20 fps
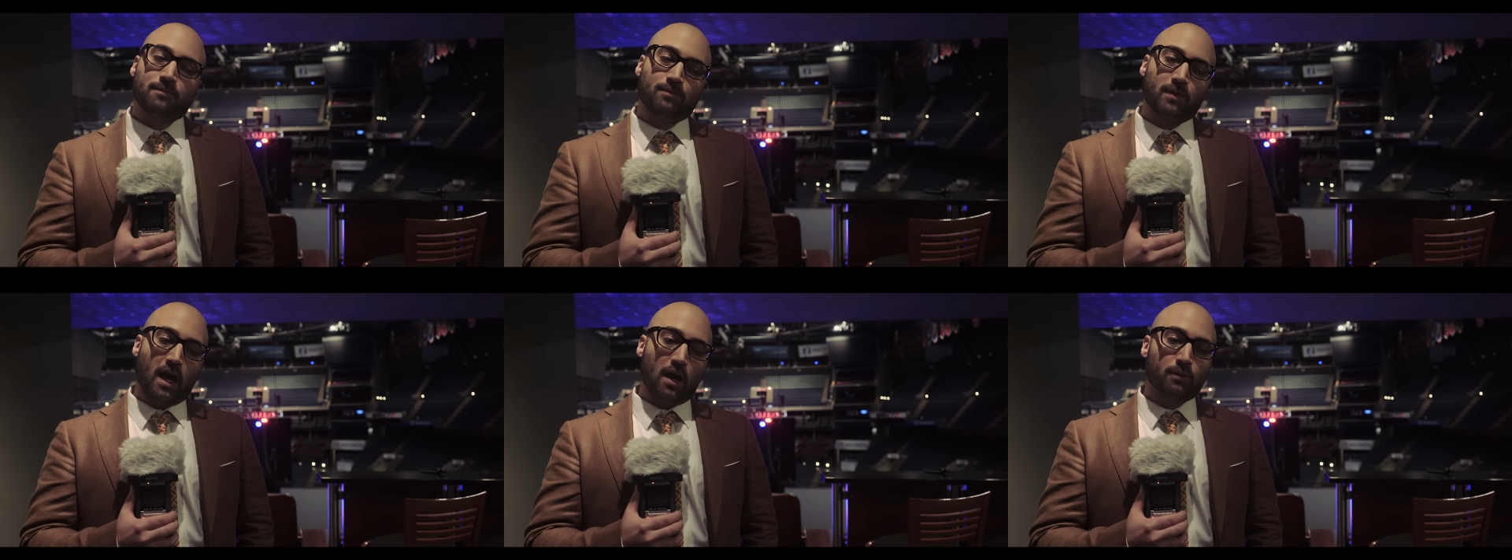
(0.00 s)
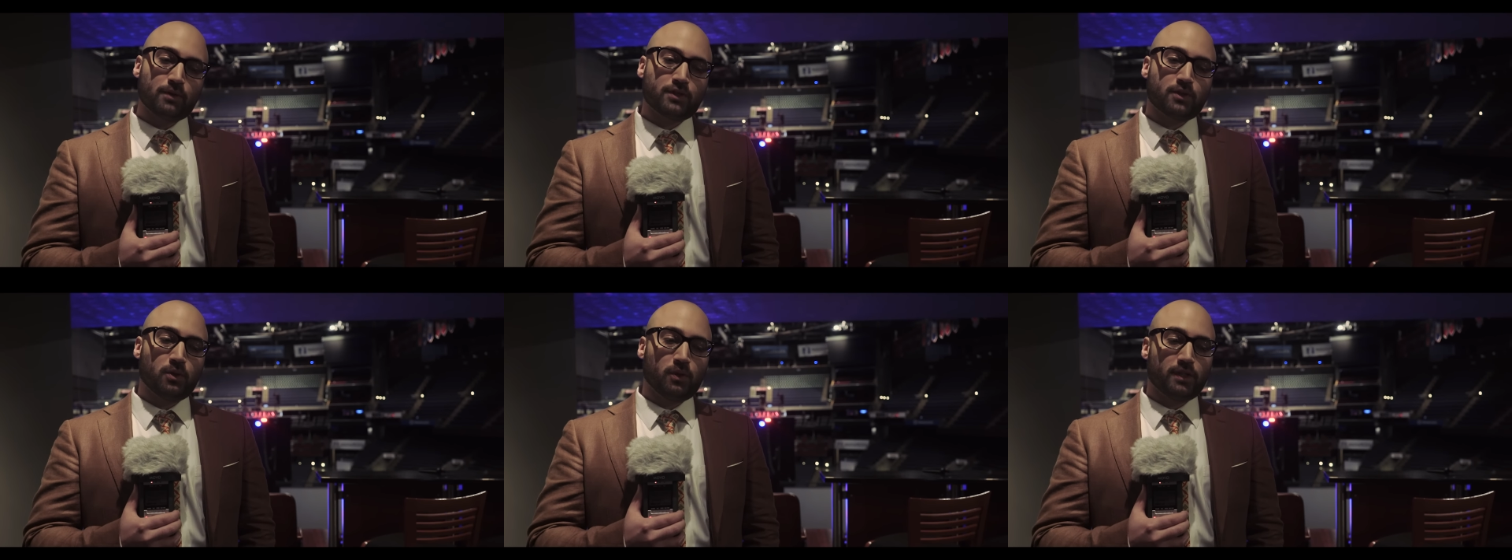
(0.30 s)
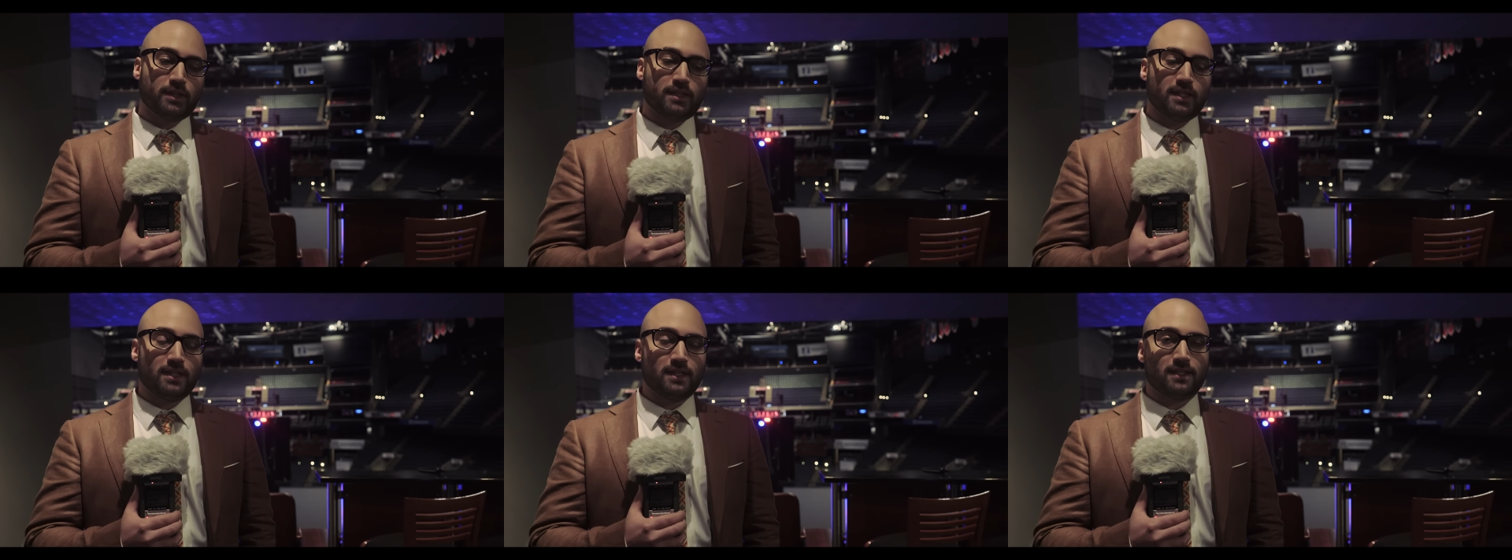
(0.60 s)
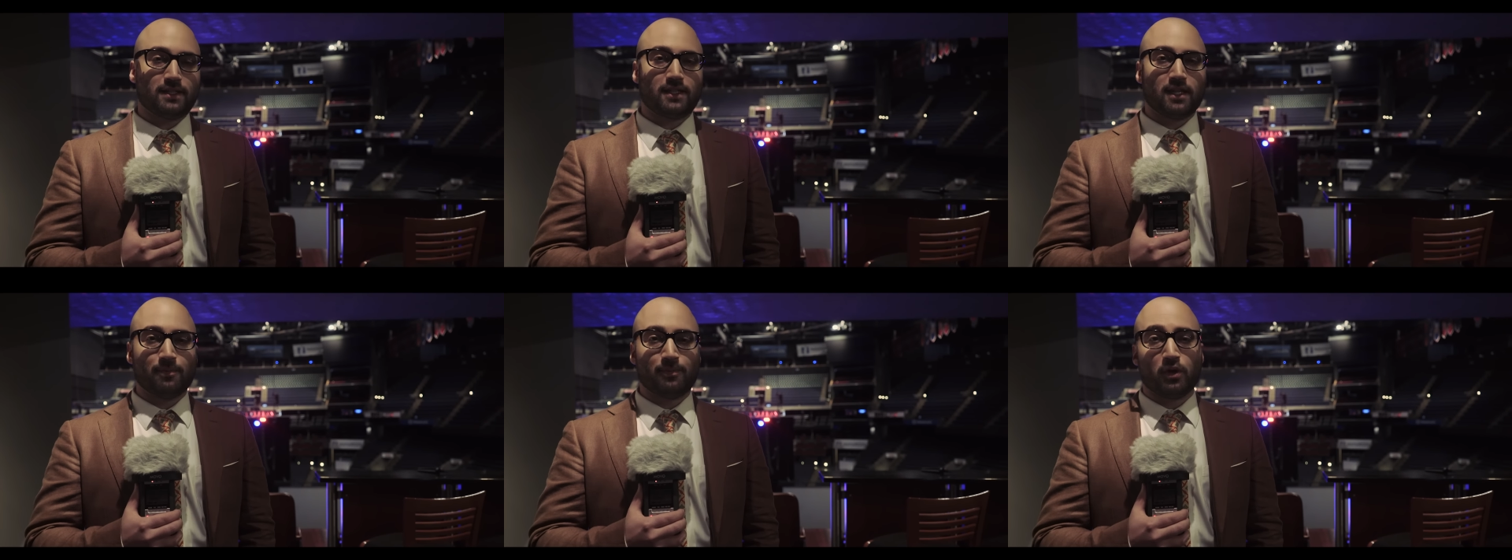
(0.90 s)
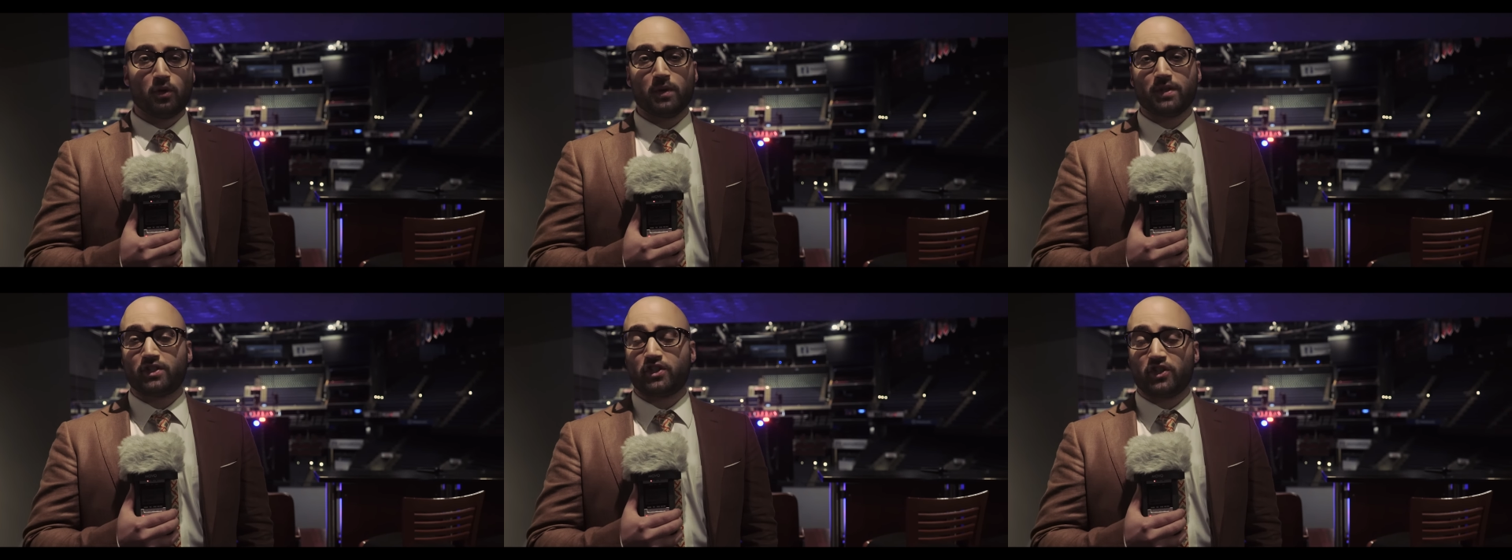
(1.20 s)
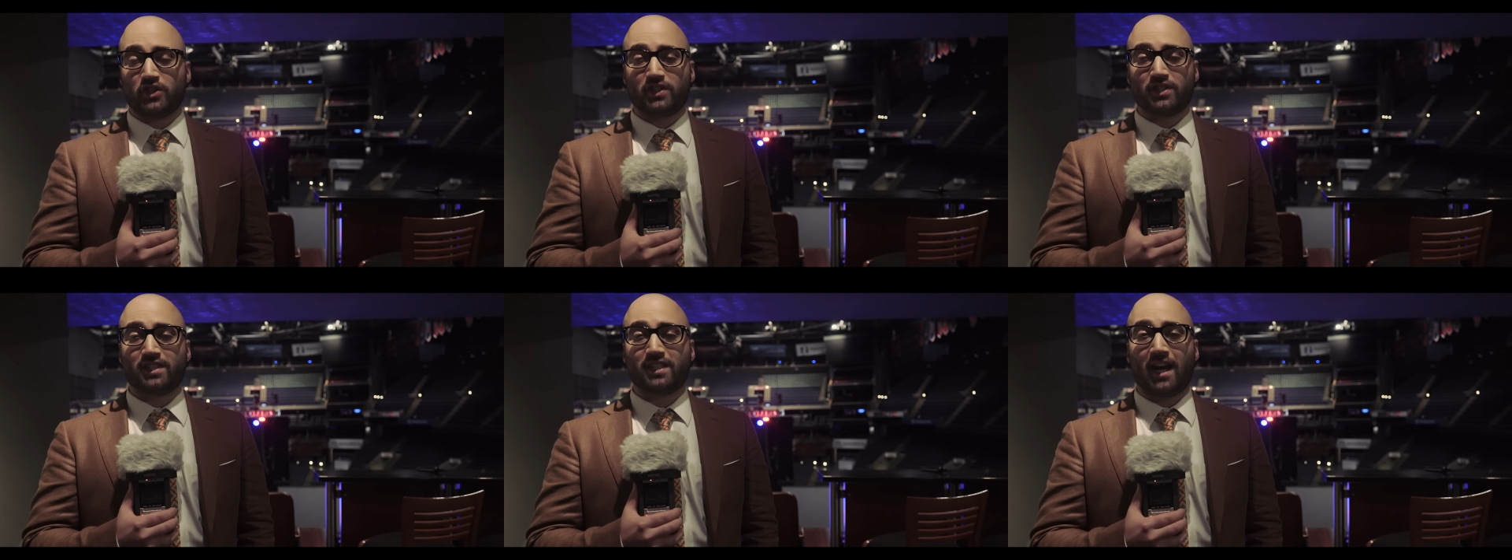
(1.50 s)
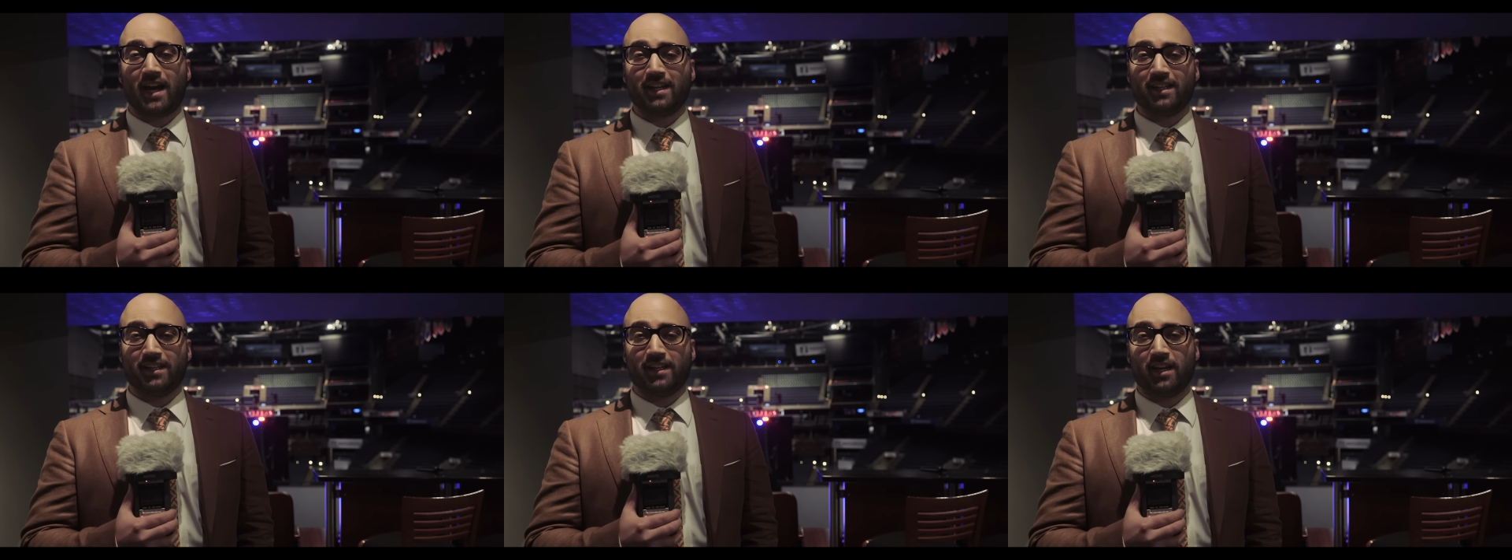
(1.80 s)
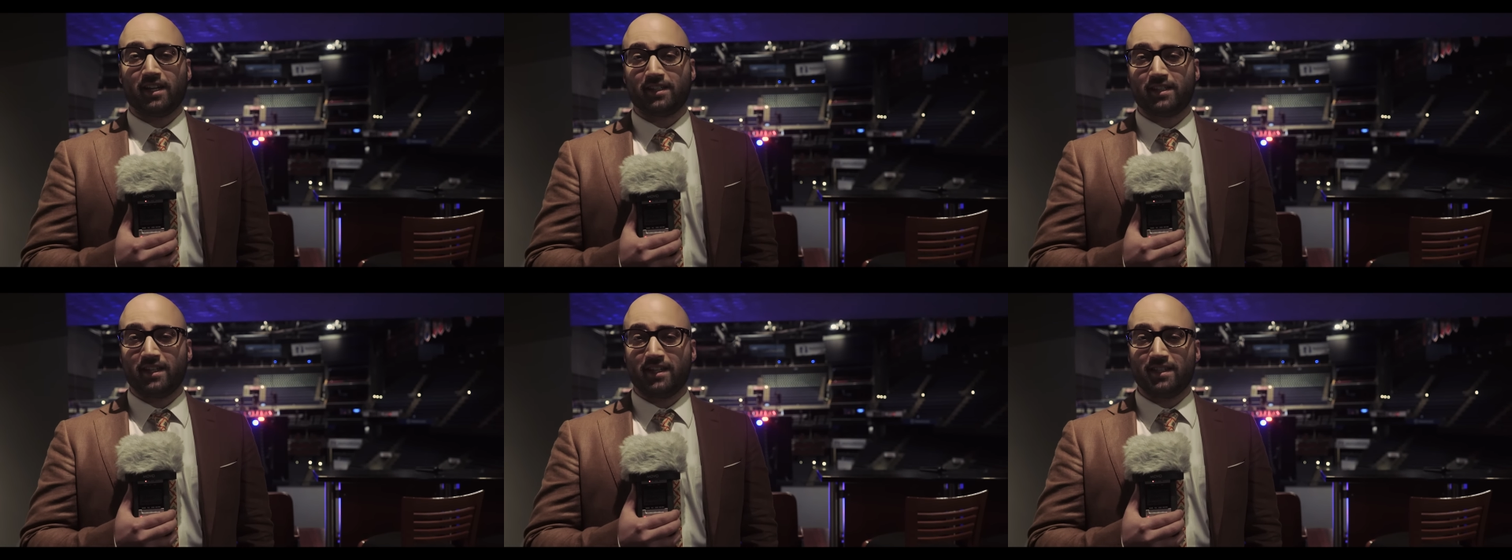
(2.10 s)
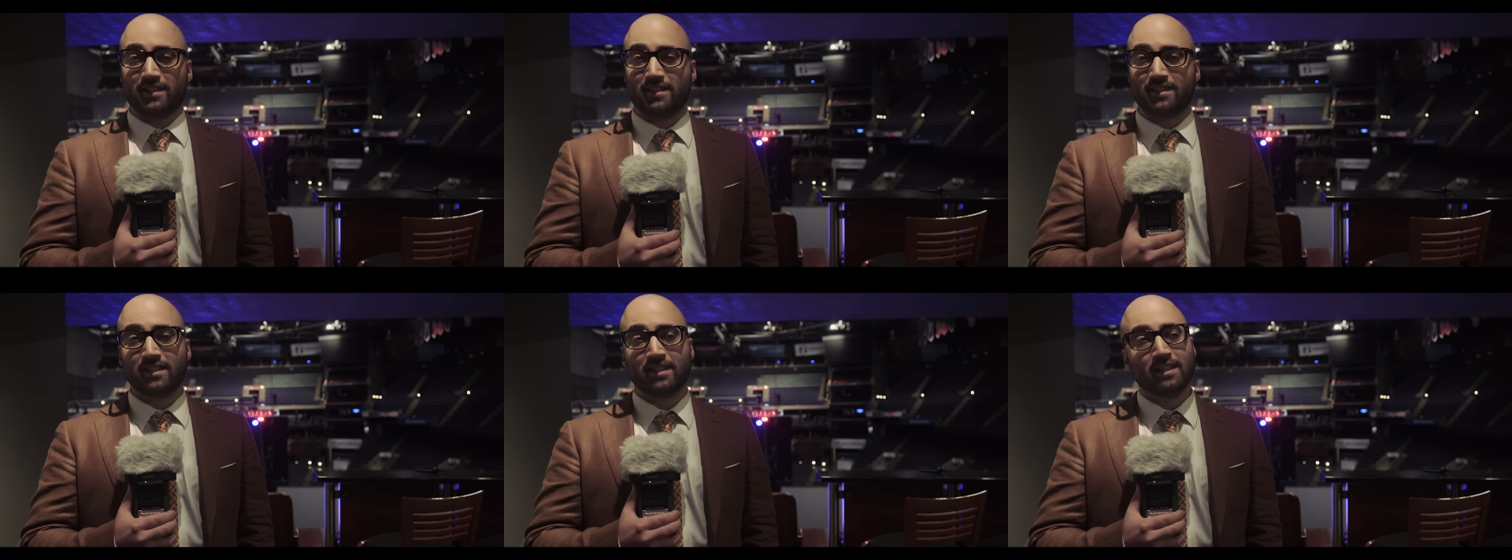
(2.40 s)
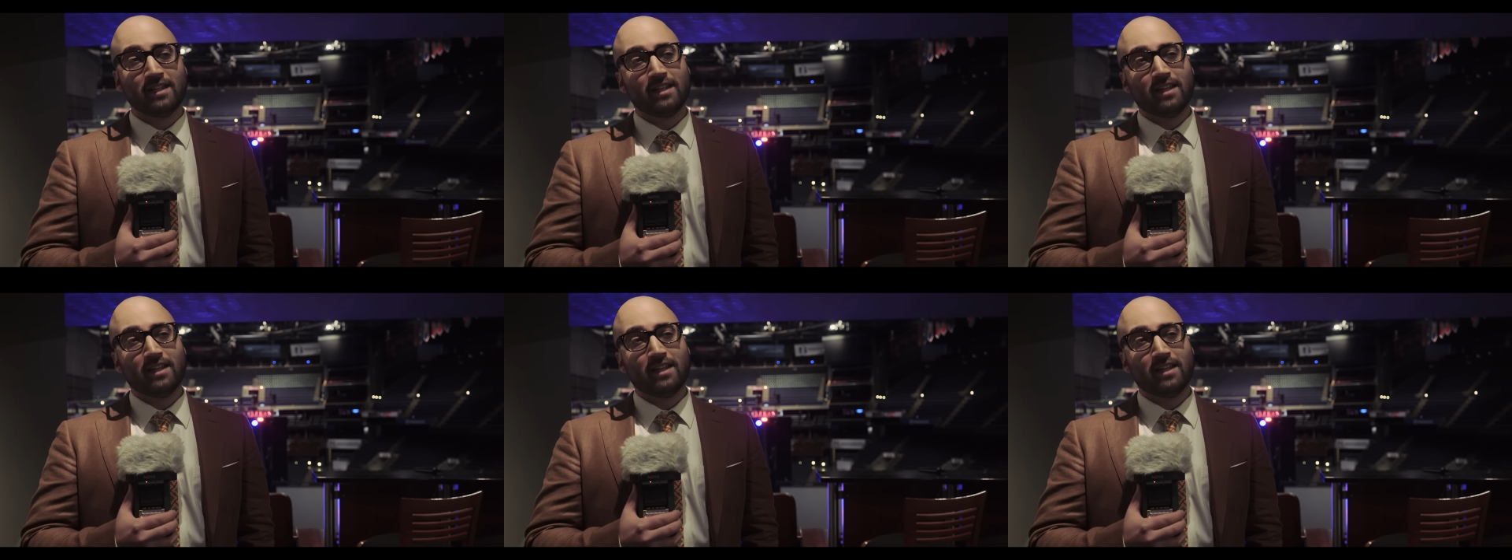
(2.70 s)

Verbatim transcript: That was cool to see. s1mple was just styling on kids.